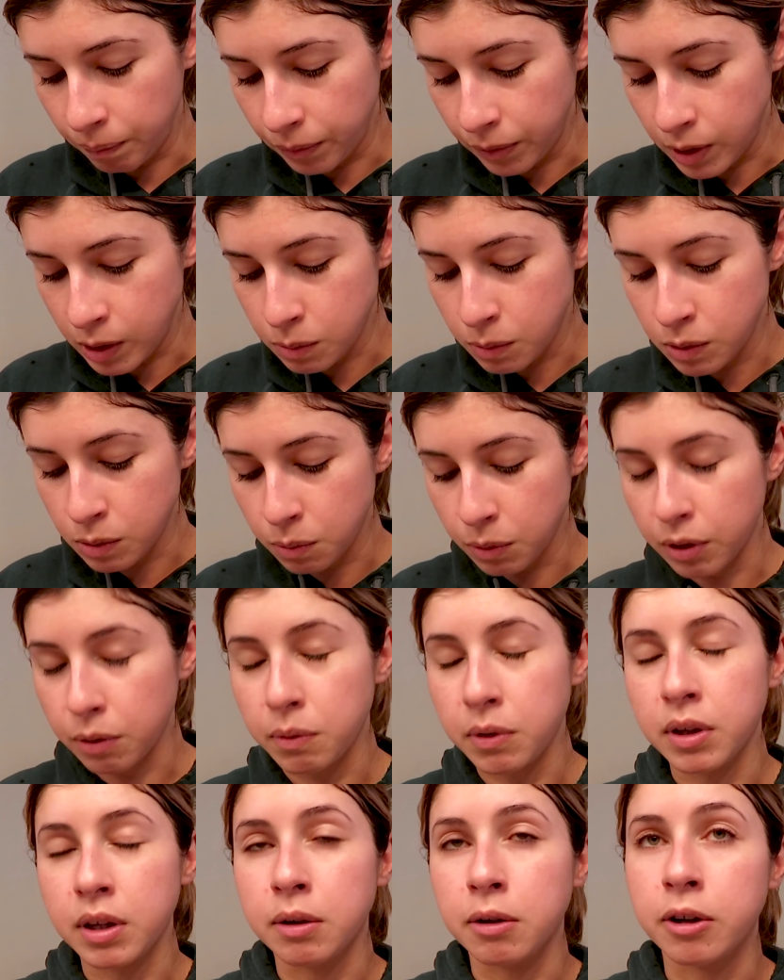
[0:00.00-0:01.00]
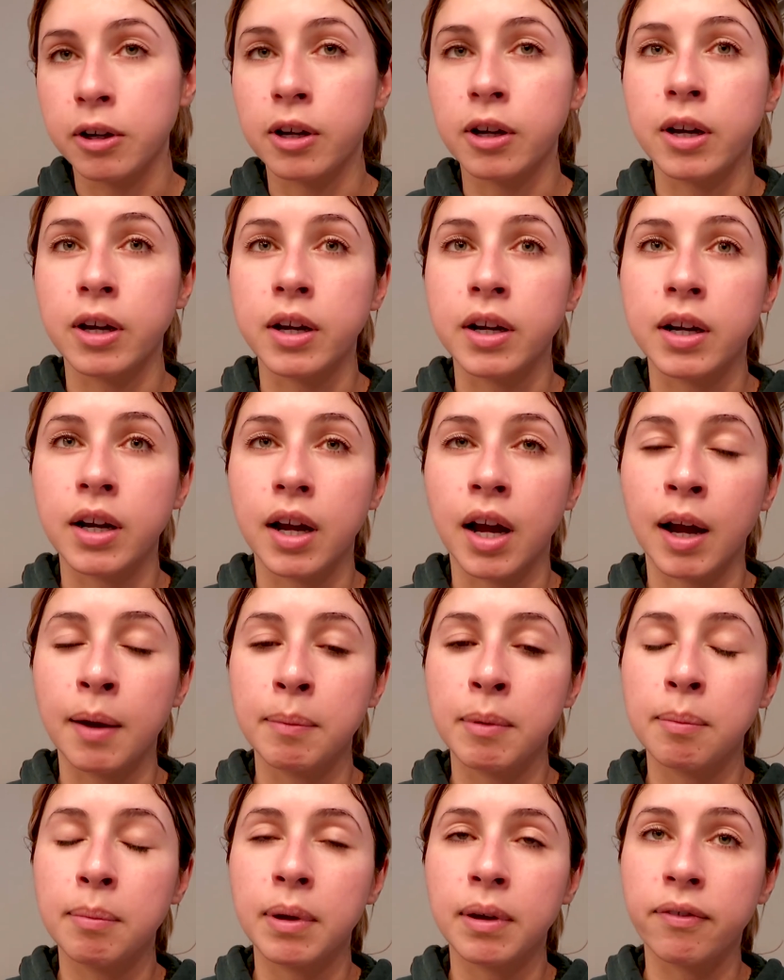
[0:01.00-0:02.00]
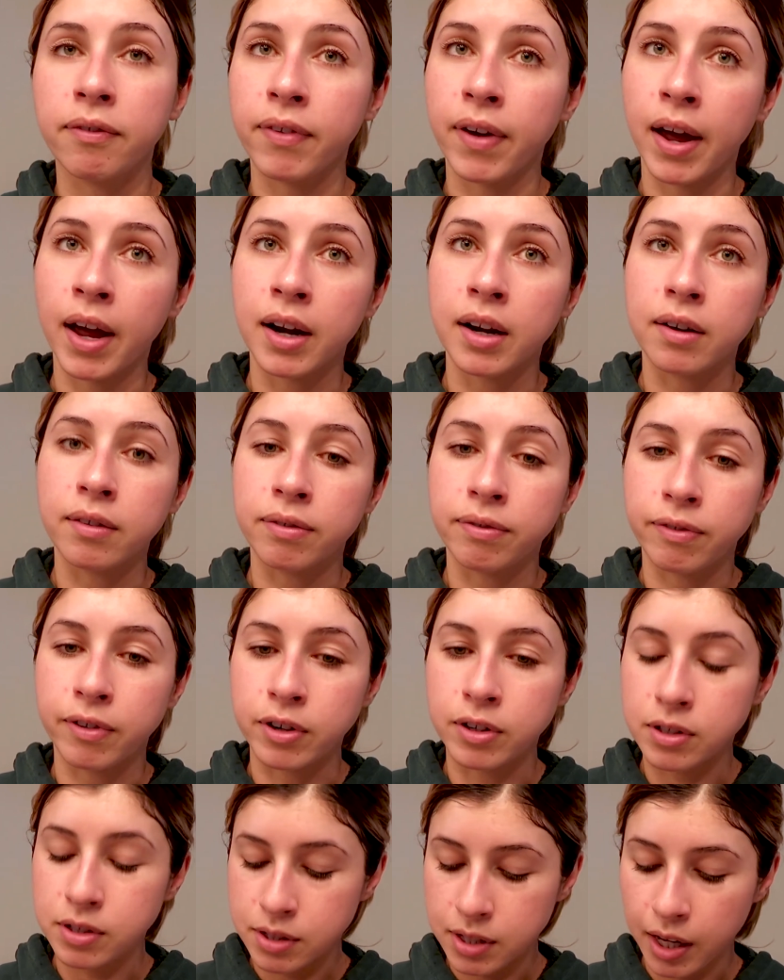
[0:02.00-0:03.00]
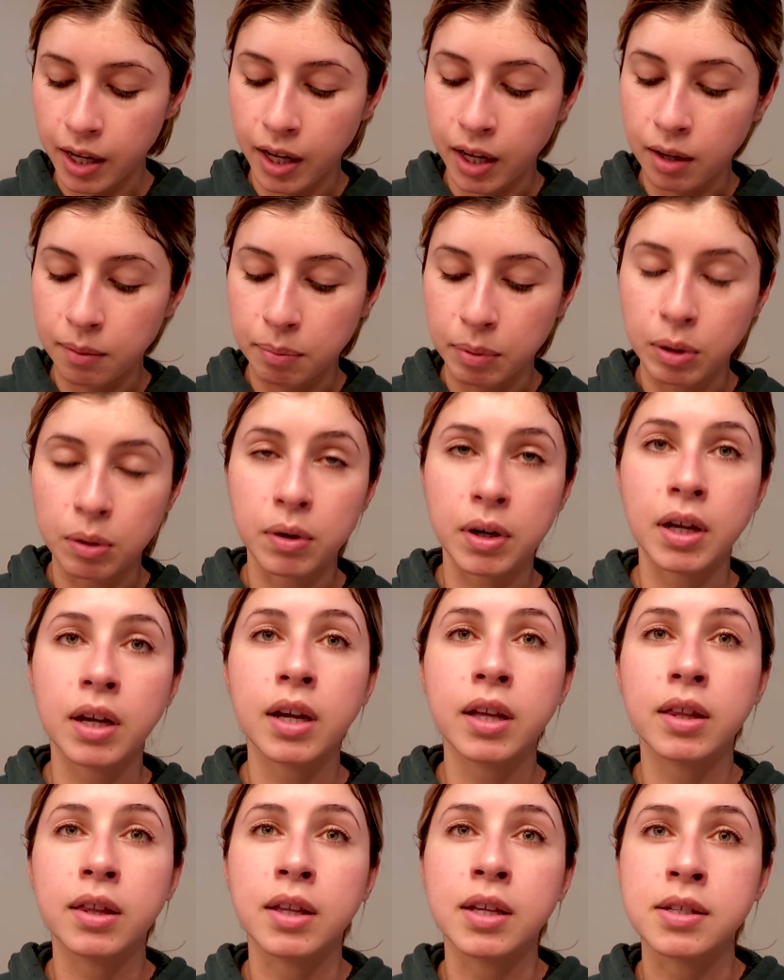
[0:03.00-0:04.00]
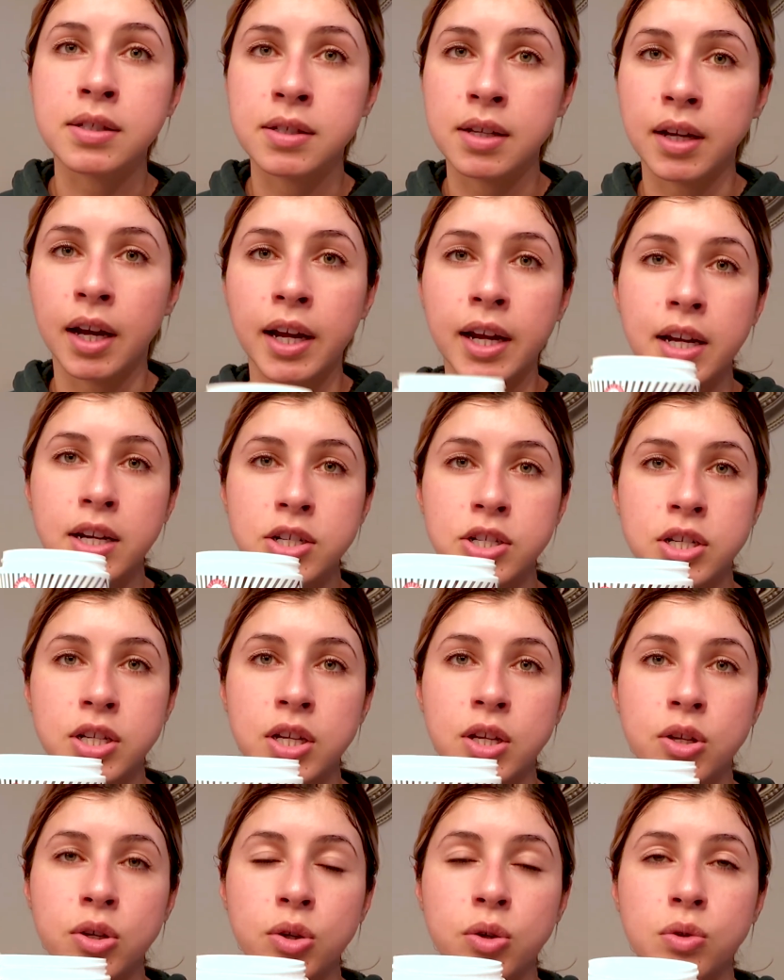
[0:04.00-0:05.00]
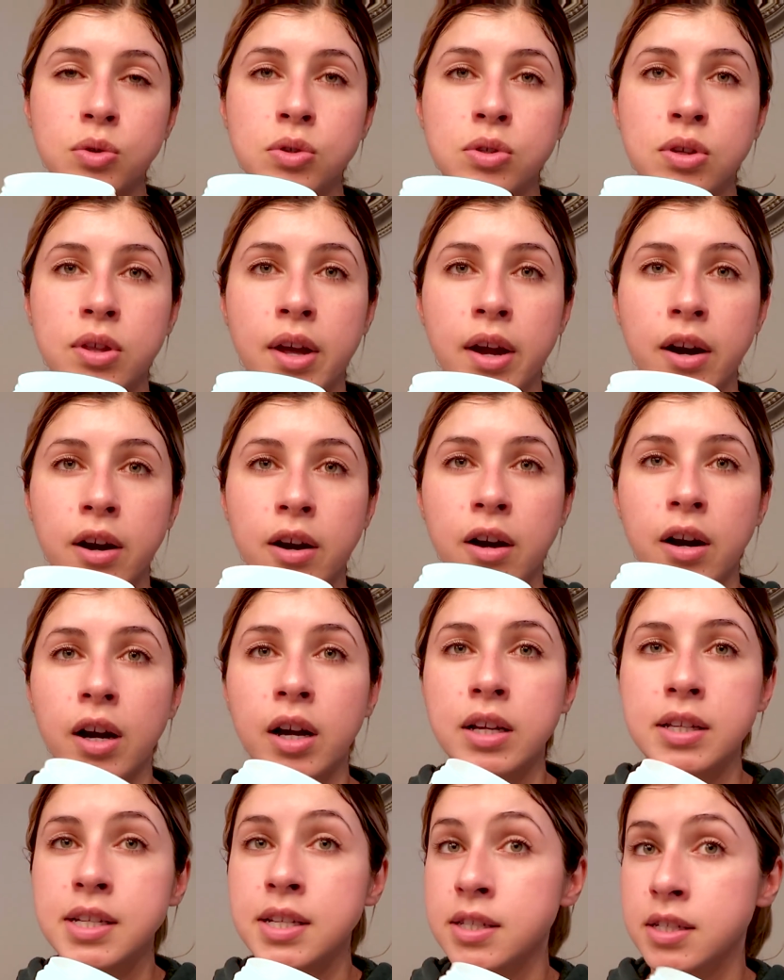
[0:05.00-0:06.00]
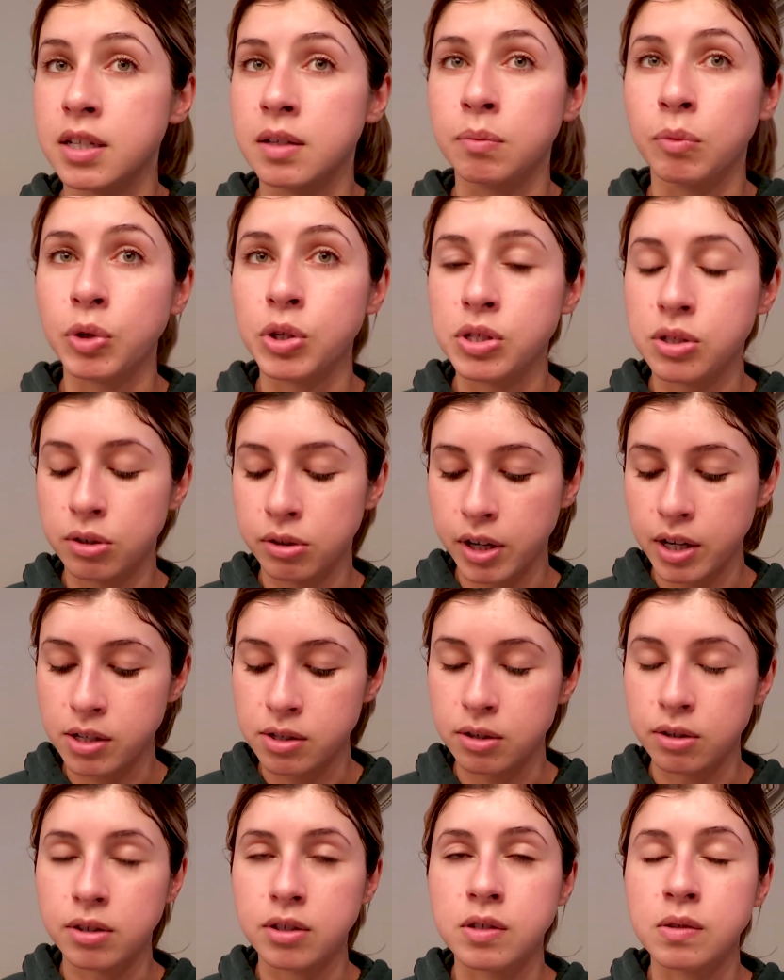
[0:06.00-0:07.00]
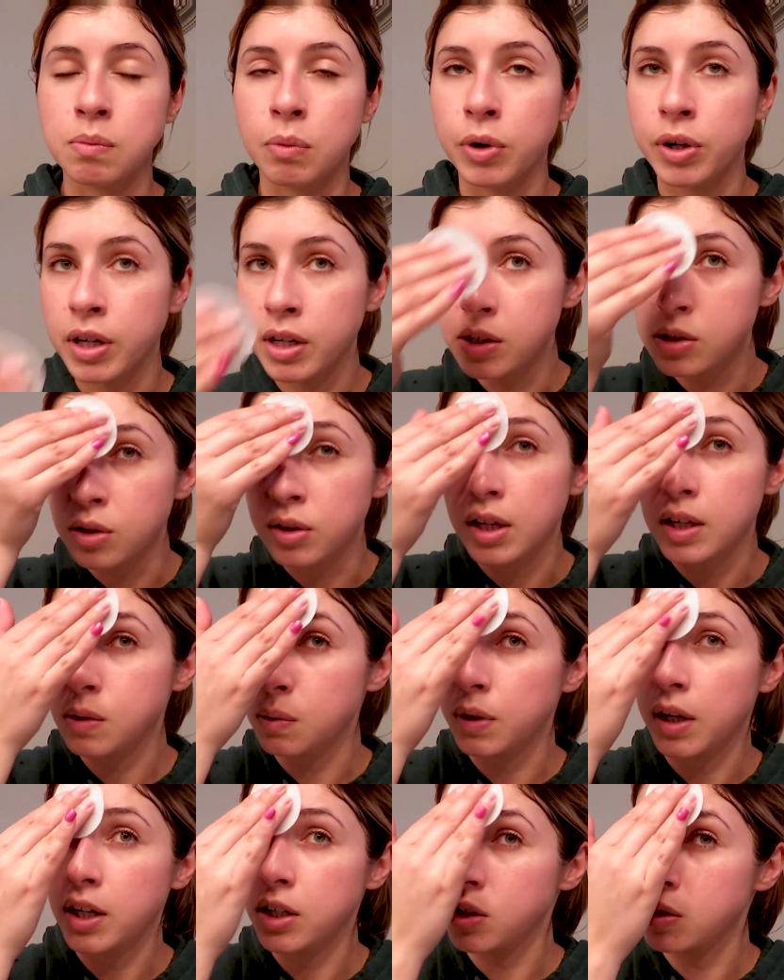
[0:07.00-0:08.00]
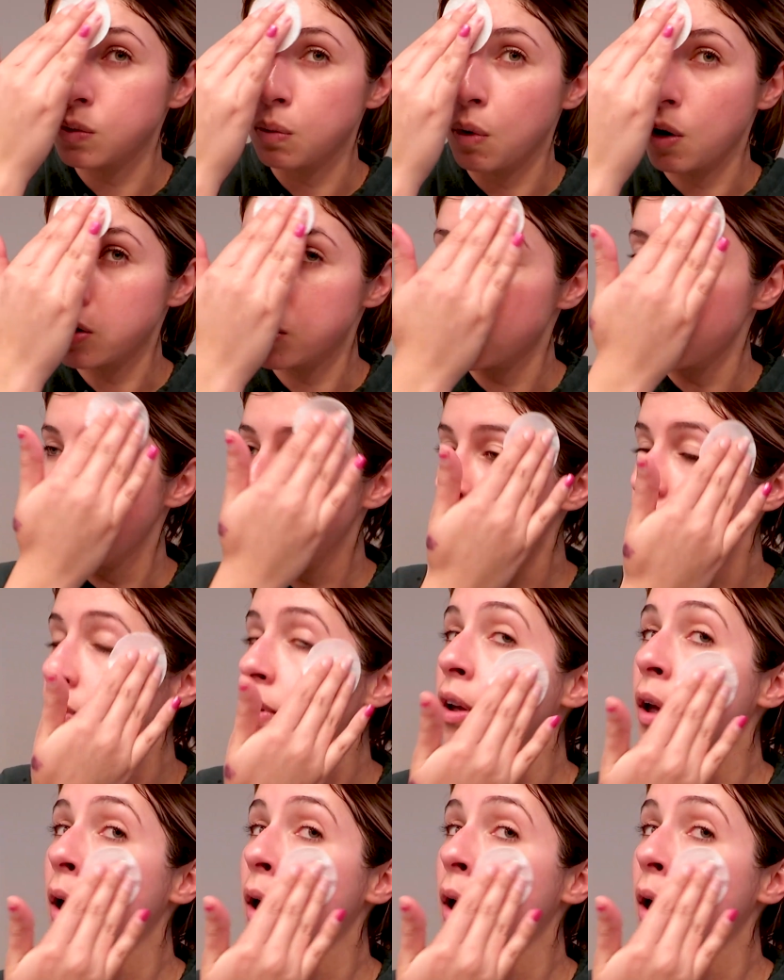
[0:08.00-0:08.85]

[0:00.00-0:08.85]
These ones work really good. I'm a big fan of First Aid Beauty. I actually used their tinted moisturizer this morning, so that's what I just washed off.